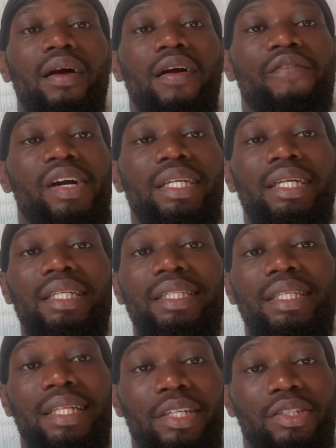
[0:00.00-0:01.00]
Finally, the
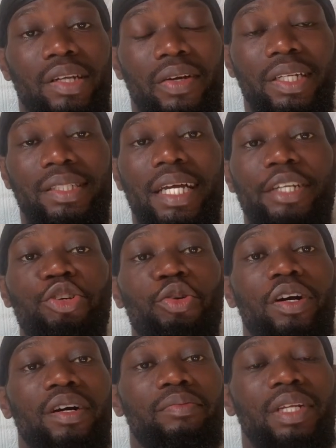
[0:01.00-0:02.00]
last one on our list. I know
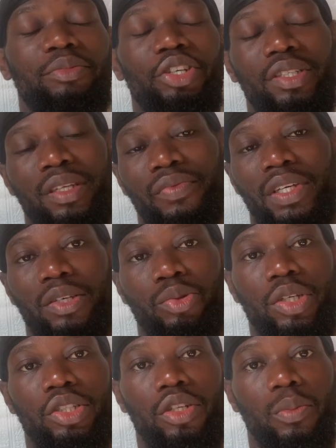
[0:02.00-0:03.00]
let me just give a
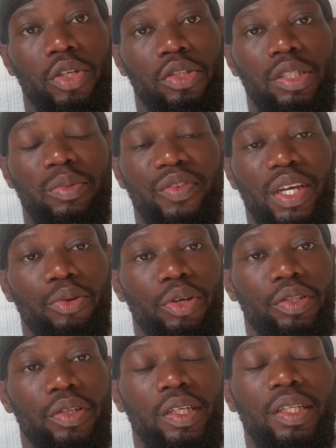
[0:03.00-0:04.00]
quick summary on this before I go
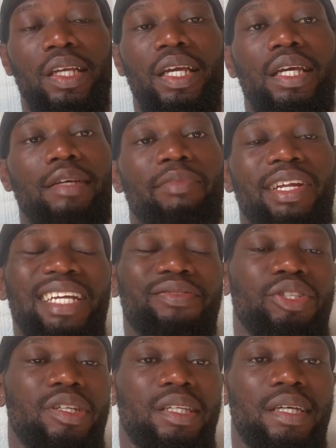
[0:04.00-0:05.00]
into it. My last
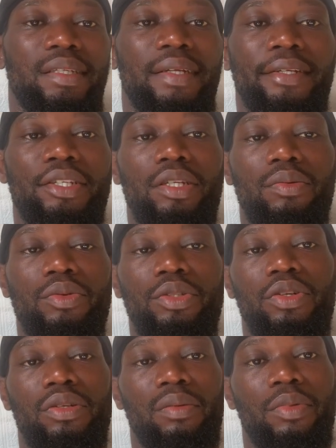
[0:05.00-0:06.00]
video that I did, I saw someone
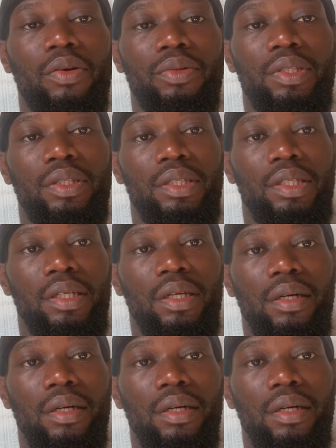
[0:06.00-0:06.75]
talk about the